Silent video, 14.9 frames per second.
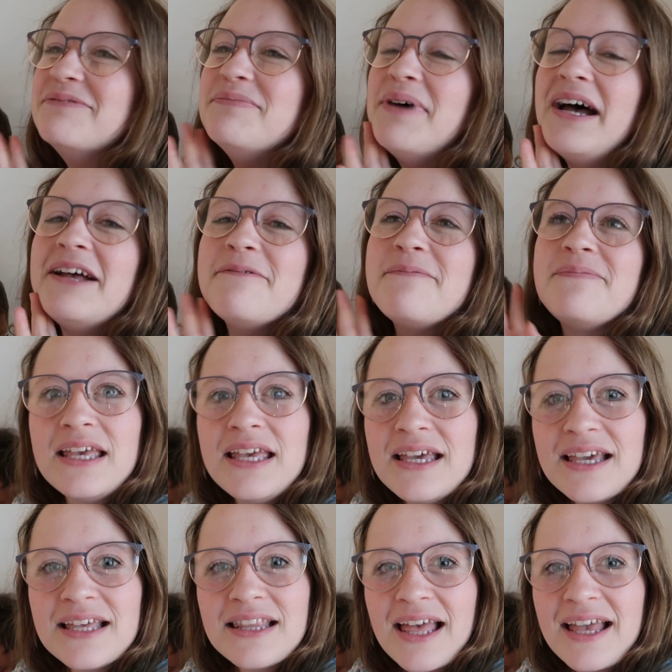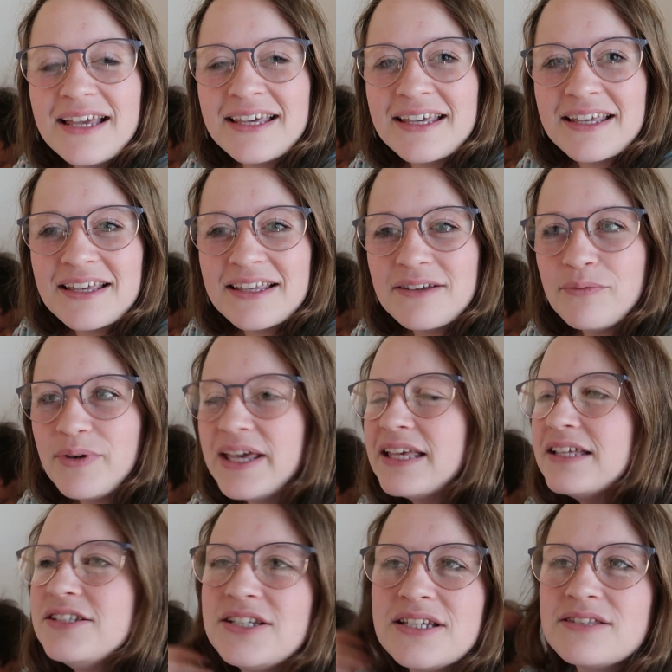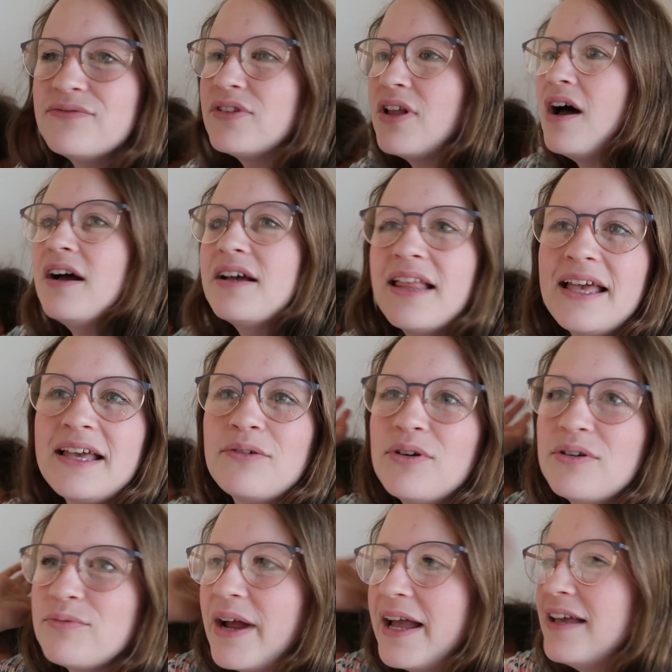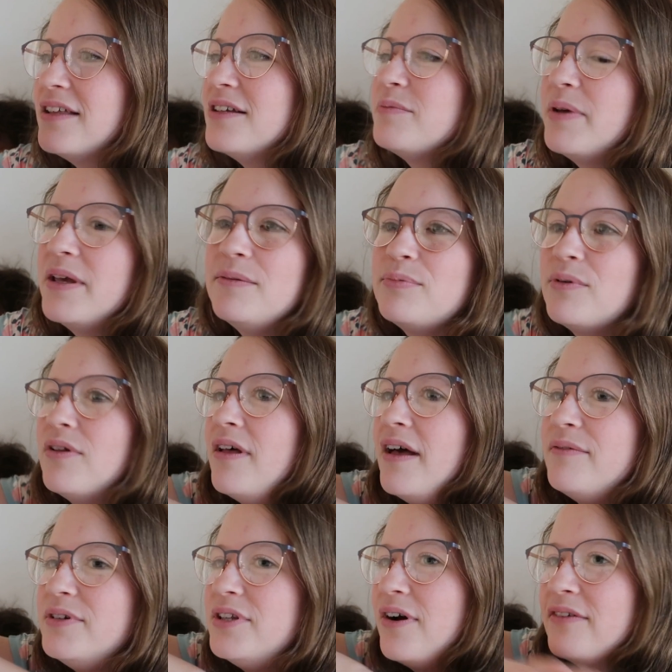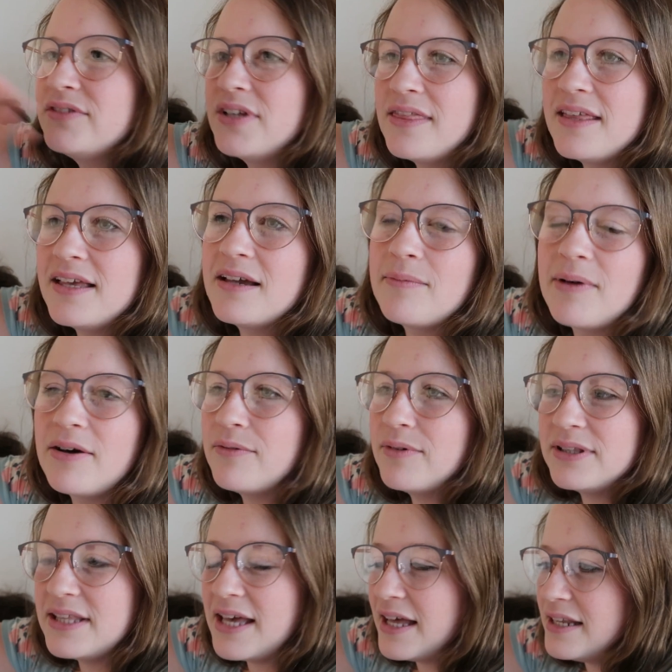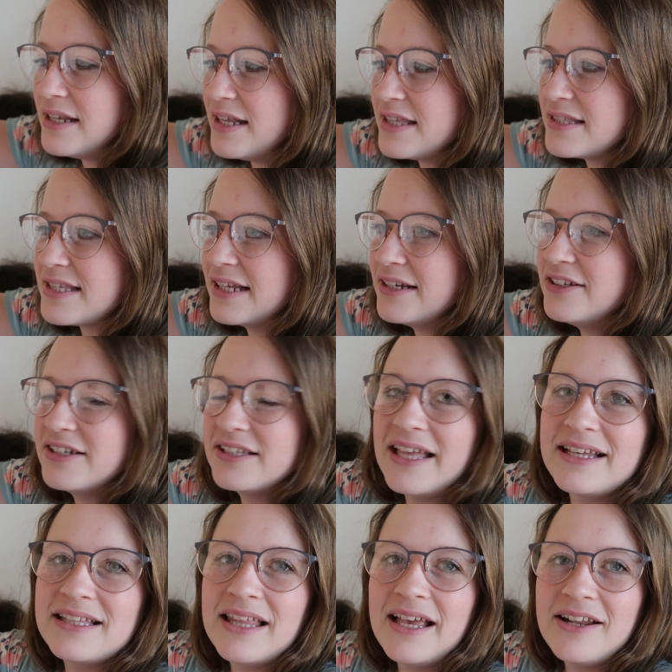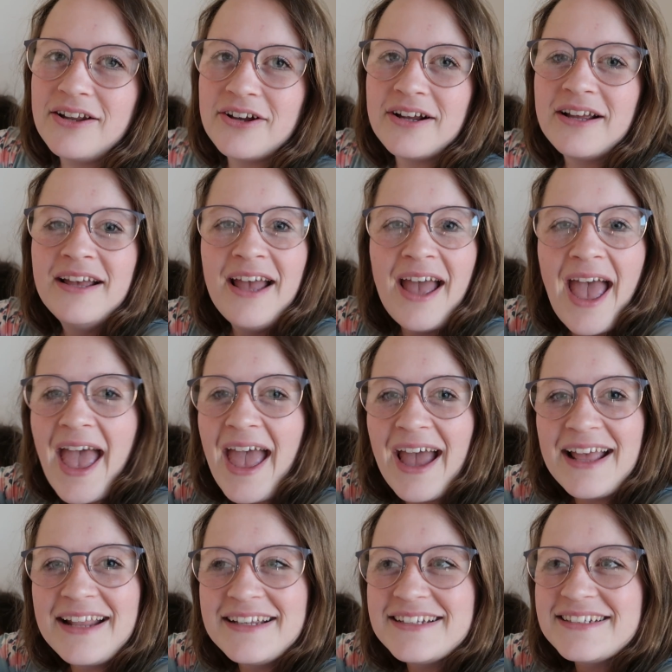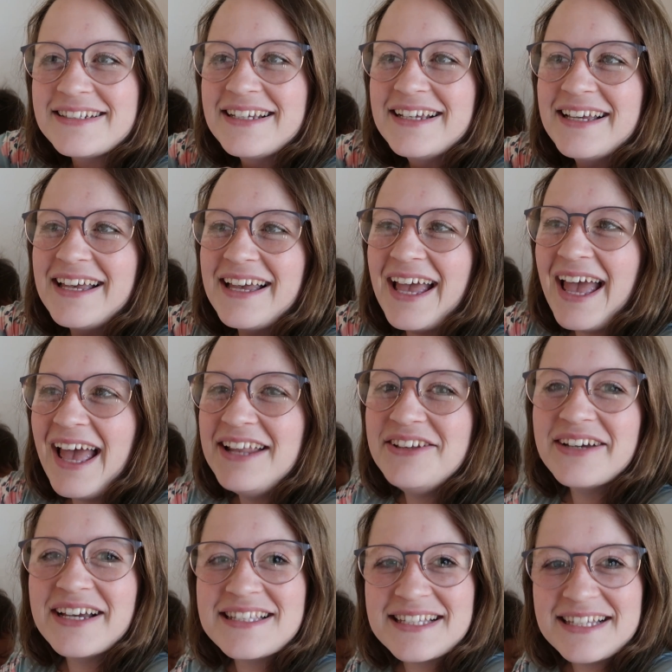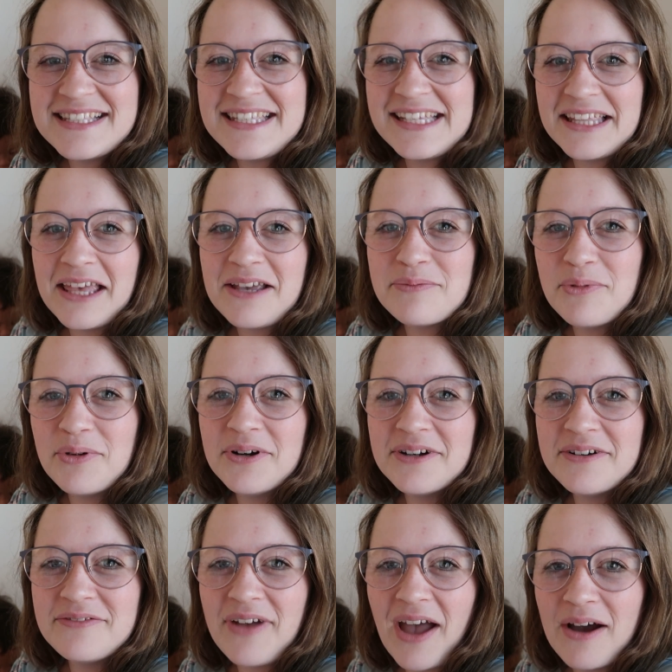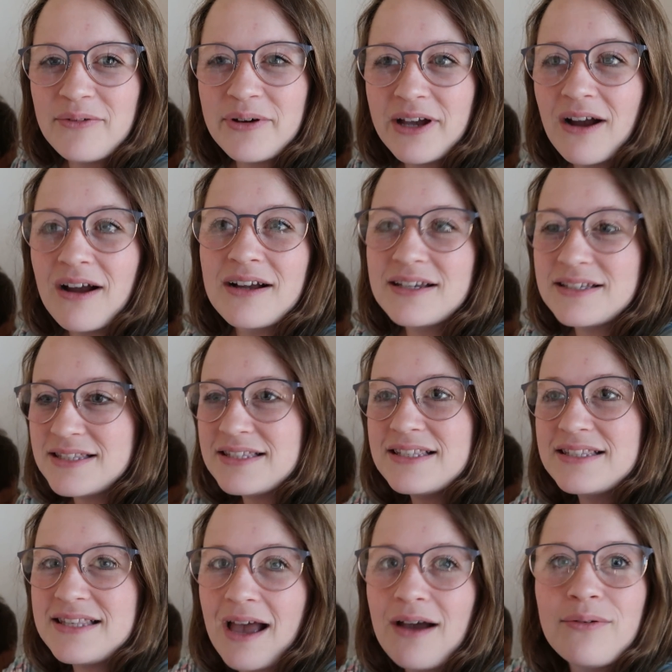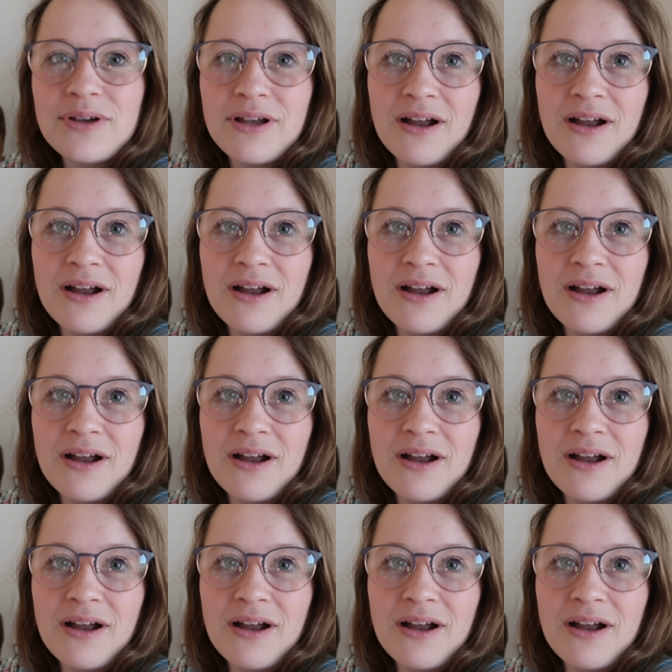But he can, like, we can just vlog like we're regular people and we don't have to think about what the editing's gonna look like later. And you guys can see like more of how we are because this is how